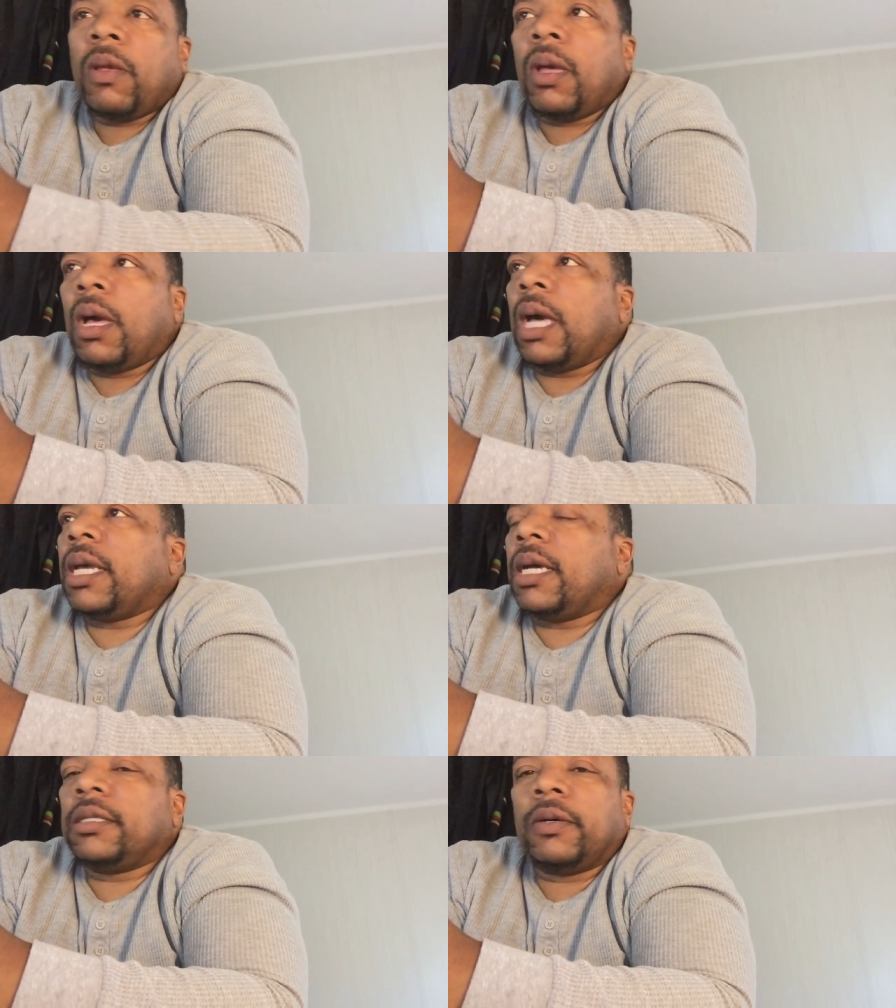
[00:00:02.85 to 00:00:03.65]
How y'all
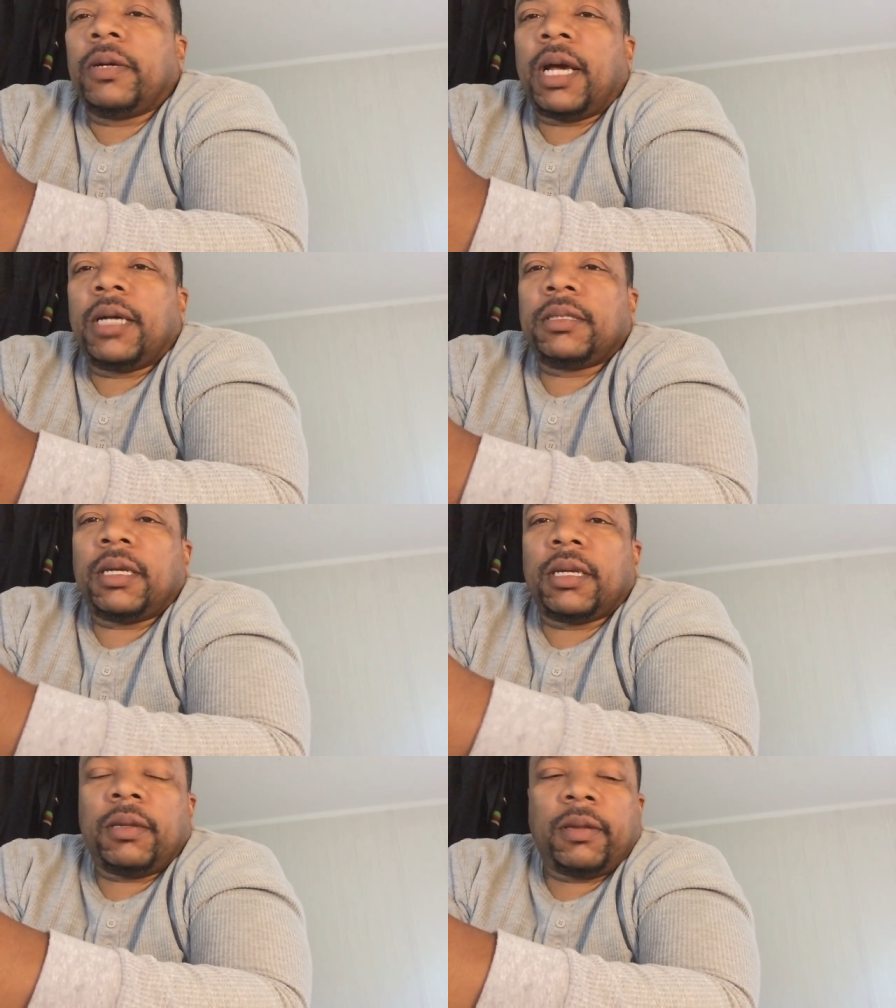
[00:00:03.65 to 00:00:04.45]
doing out
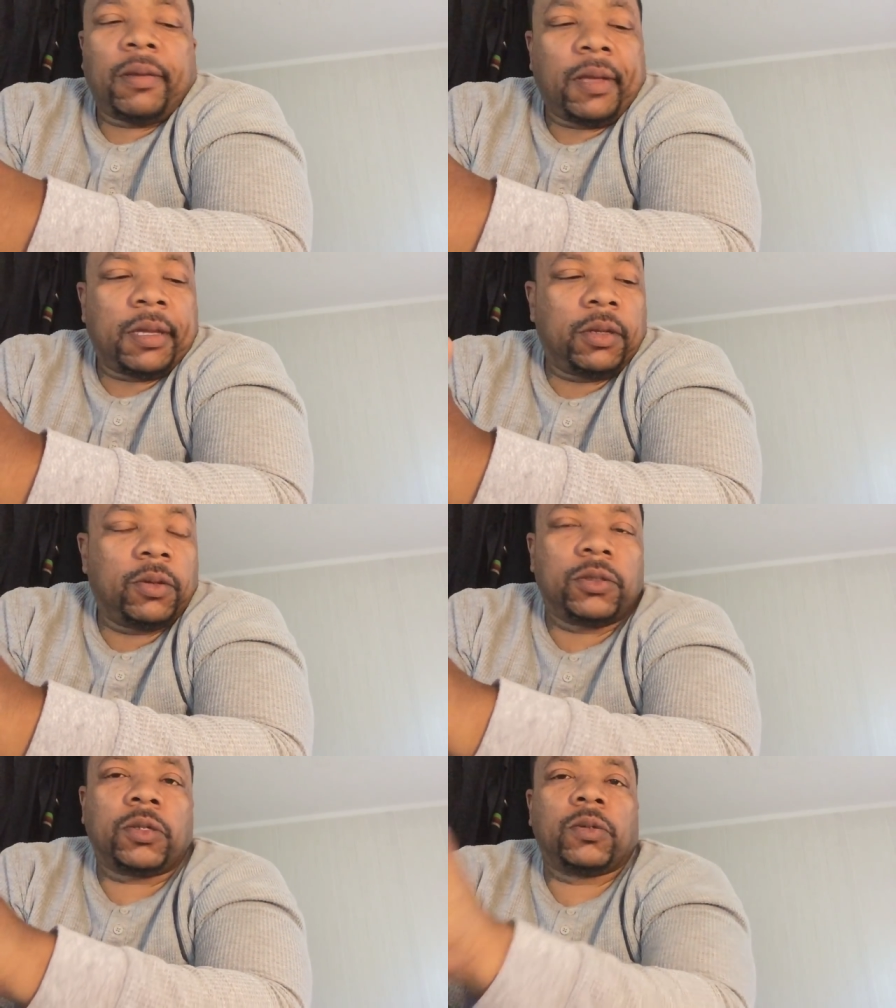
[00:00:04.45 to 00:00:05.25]
there in
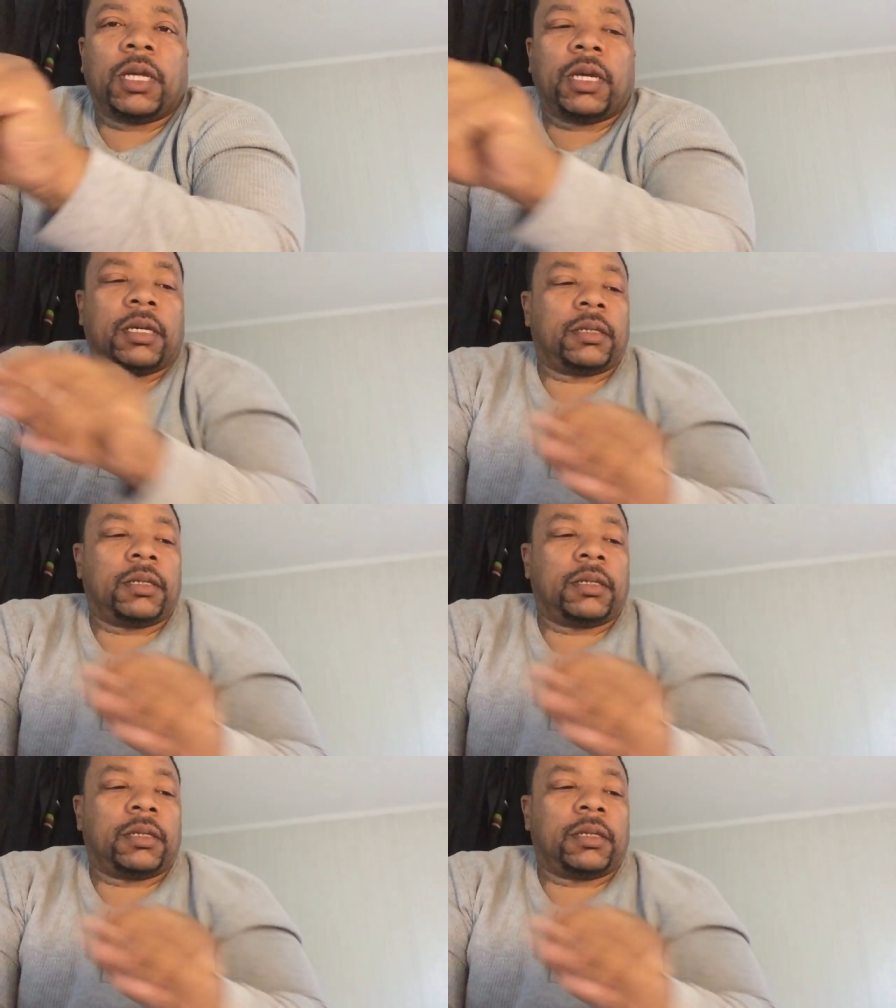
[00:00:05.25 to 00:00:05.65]
YouTube land?